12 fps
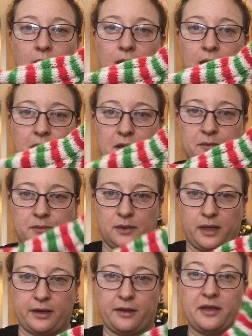
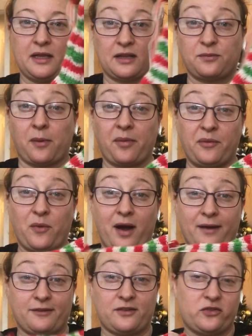and I think that's probably
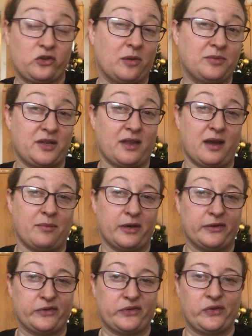why it's stopped there,
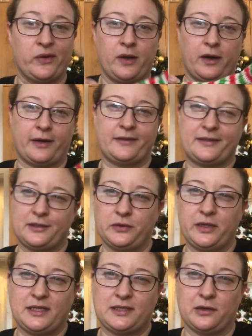because I still
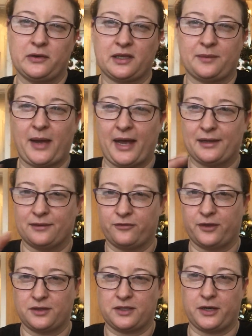need to look at the pattern
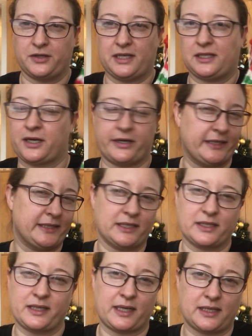for the toe decreases
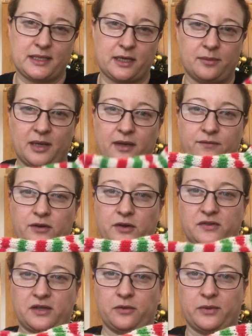because I get terribly
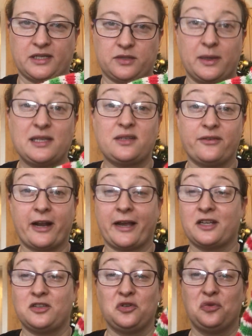confused otherwise. The rest of it I
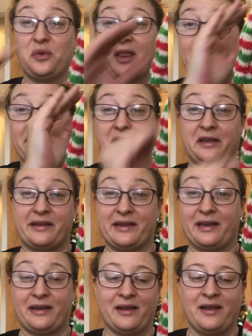can do without
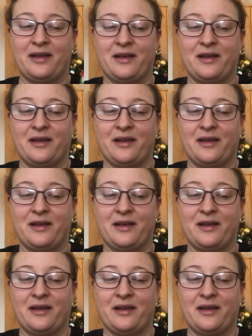thinking.